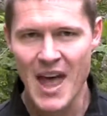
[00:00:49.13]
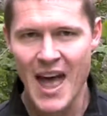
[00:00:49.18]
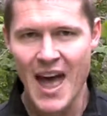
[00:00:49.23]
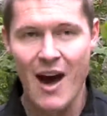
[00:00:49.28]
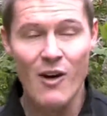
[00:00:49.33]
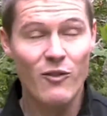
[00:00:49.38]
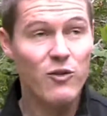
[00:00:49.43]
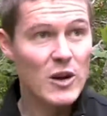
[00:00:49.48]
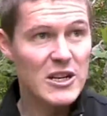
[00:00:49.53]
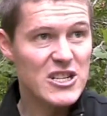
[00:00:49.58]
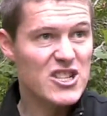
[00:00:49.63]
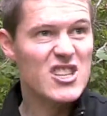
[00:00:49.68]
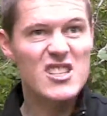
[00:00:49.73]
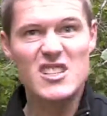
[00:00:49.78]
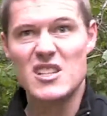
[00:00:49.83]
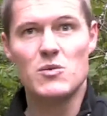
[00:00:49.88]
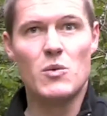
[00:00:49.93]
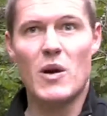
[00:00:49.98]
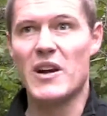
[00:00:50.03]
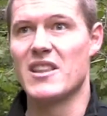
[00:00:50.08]
of which this
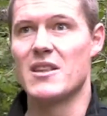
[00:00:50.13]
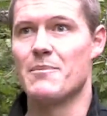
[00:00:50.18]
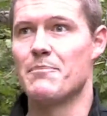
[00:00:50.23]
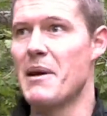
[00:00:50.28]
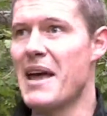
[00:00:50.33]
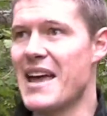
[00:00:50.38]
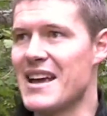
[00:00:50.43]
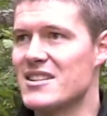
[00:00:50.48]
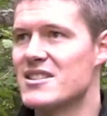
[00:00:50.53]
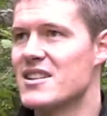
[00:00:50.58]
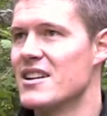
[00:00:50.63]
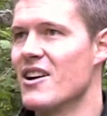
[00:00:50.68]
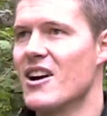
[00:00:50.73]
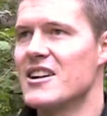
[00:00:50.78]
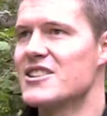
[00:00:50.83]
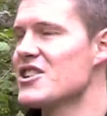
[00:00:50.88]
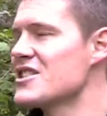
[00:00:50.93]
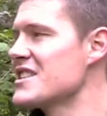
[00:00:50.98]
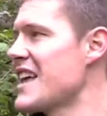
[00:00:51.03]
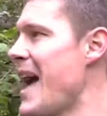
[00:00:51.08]
is one of the best, and I
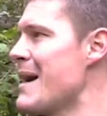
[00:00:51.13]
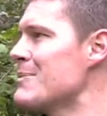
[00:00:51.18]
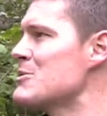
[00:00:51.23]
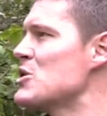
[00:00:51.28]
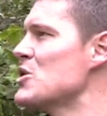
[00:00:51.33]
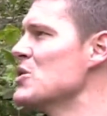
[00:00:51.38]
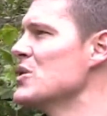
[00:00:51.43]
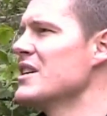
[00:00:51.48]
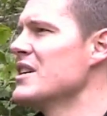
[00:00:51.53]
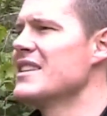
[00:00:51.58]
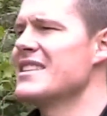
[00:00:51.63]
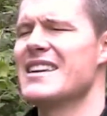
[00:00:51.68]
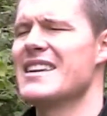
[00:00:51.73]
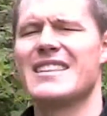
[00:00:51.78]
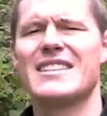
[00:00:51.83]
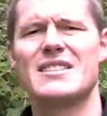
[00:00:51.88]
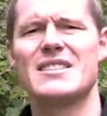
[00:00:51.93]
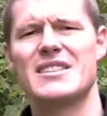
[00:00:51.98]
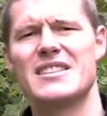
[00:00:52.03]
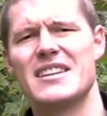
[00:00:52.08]
just absolutely think
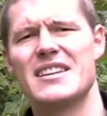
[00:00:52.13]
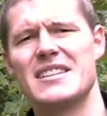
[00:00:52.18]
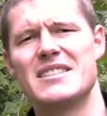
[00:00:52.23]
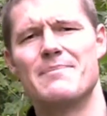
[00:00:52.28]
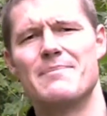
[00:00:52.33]
this city's